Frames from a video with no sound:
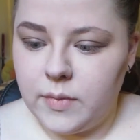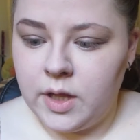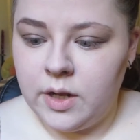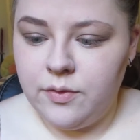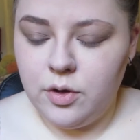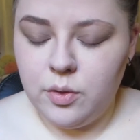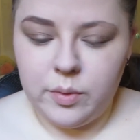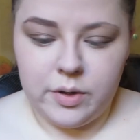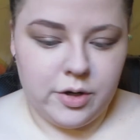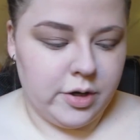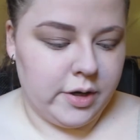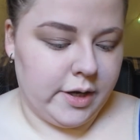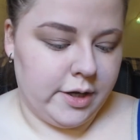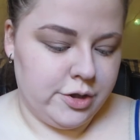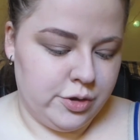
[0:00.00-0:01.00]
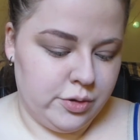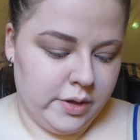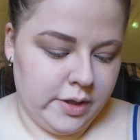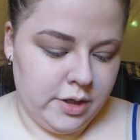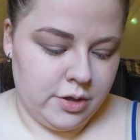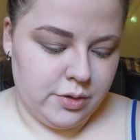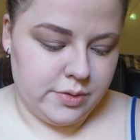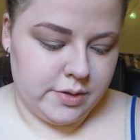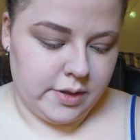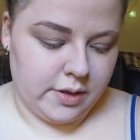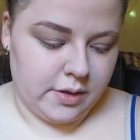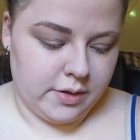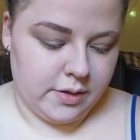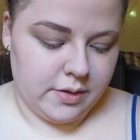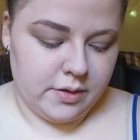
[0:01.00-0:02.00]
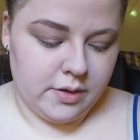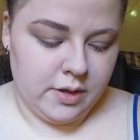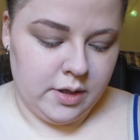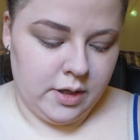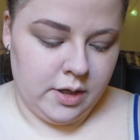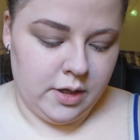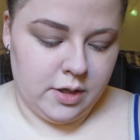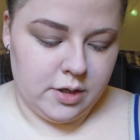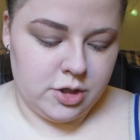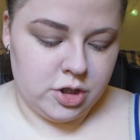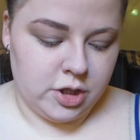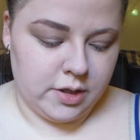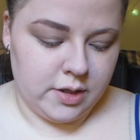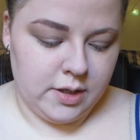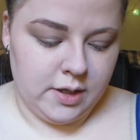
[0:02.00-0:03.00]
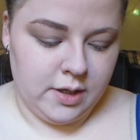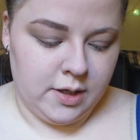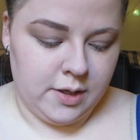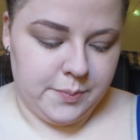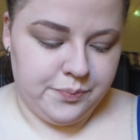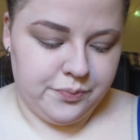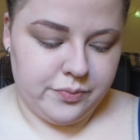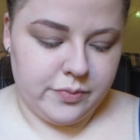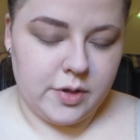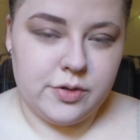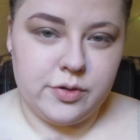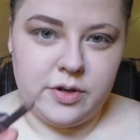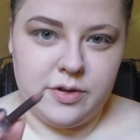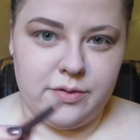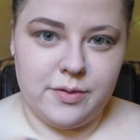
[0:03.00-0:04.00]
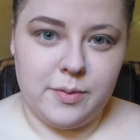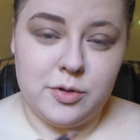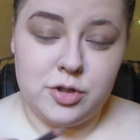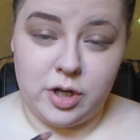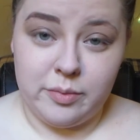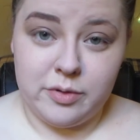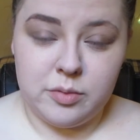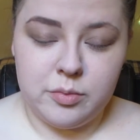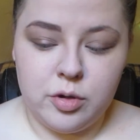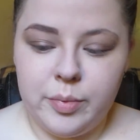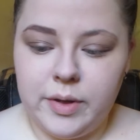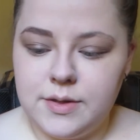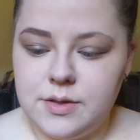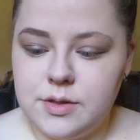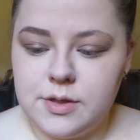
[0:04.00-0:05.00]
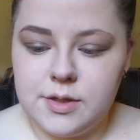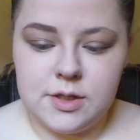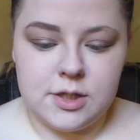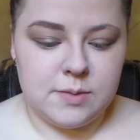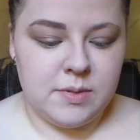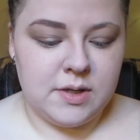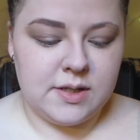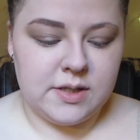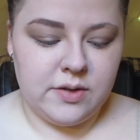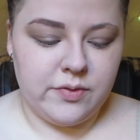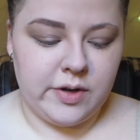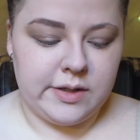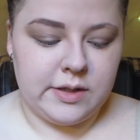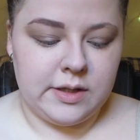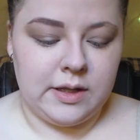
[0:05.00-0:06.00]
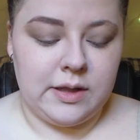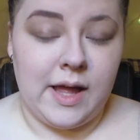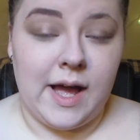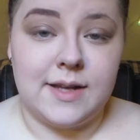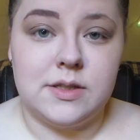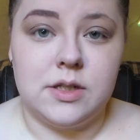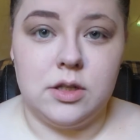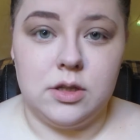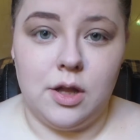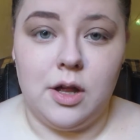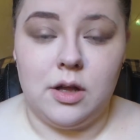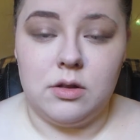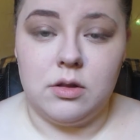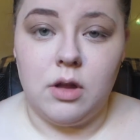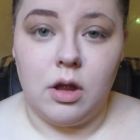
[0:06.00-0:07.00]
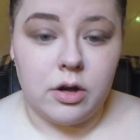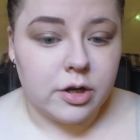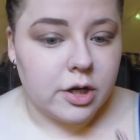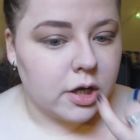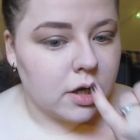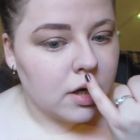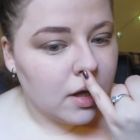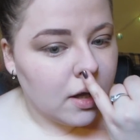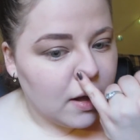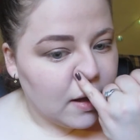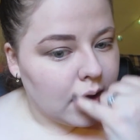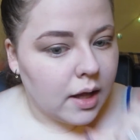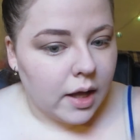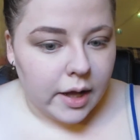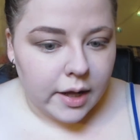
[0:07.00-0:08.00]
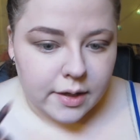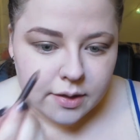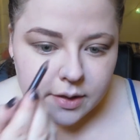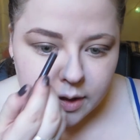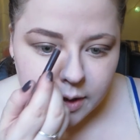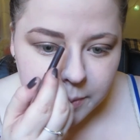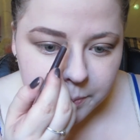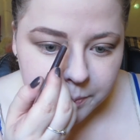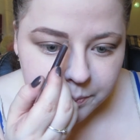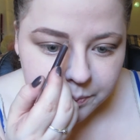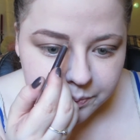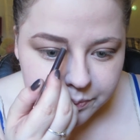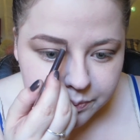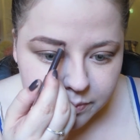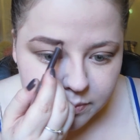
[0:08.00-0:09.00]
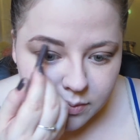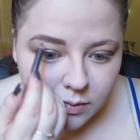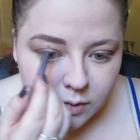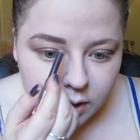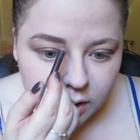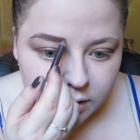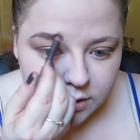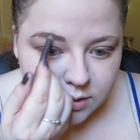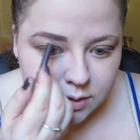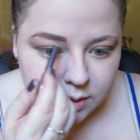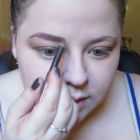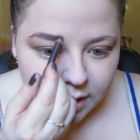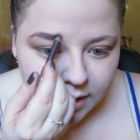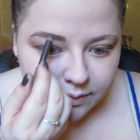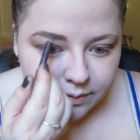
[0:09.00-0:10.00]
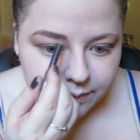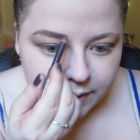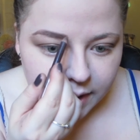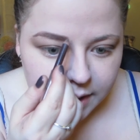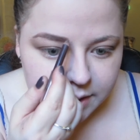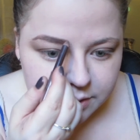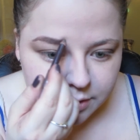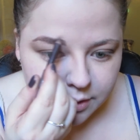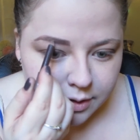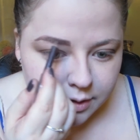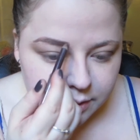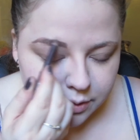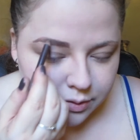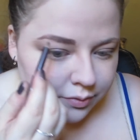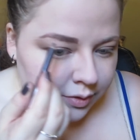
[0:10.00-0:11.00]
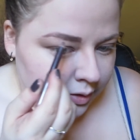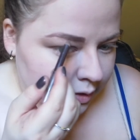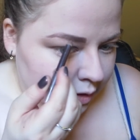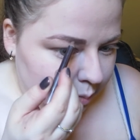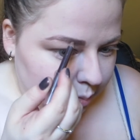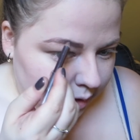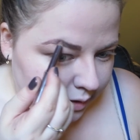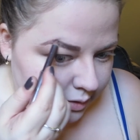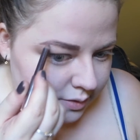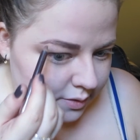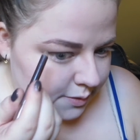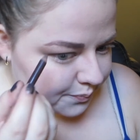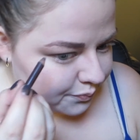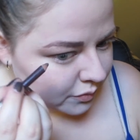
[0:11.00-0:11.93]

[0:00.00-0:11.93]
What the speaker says: And if you're wondering, I do like using the chunky sort of sharpenable pencils just because I find that they last a lot longer and are also a lot faster to fill in your brows.